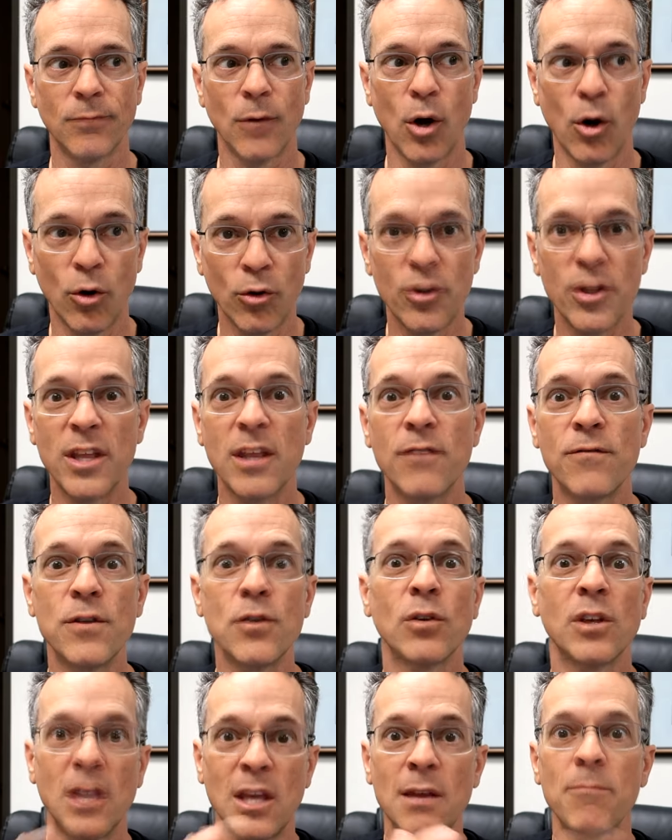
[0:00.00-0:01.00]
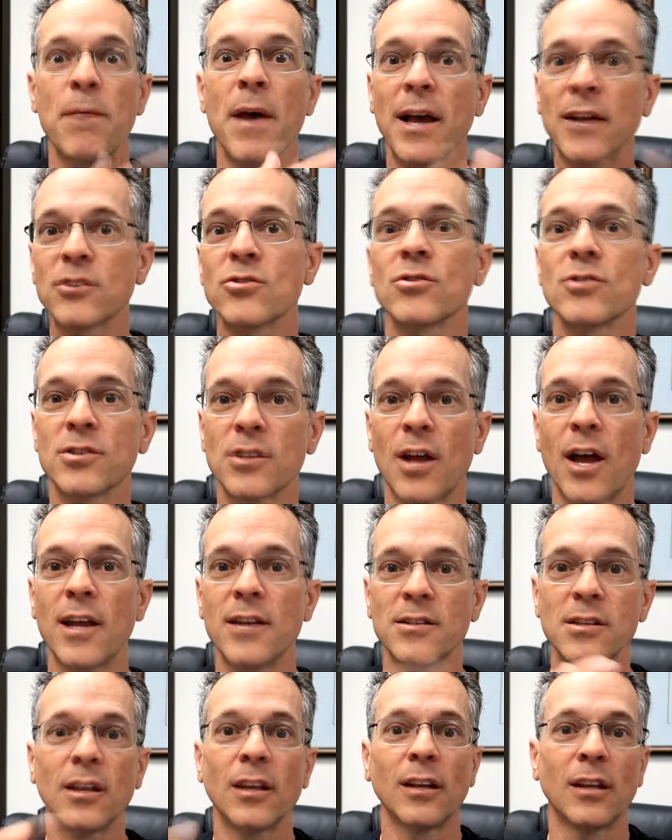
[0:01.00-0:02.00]
Only if you keep
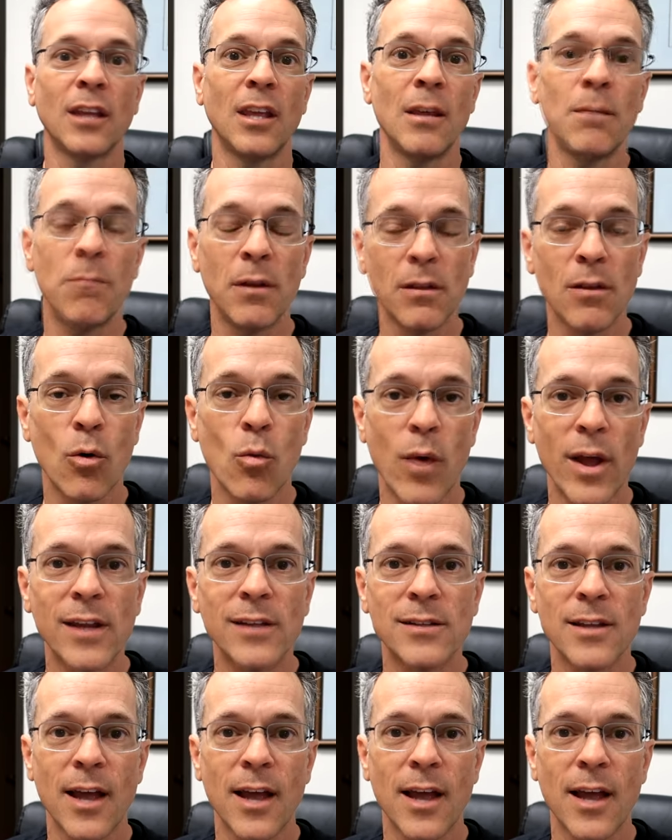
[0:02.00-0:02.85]
exercising and keeping the weight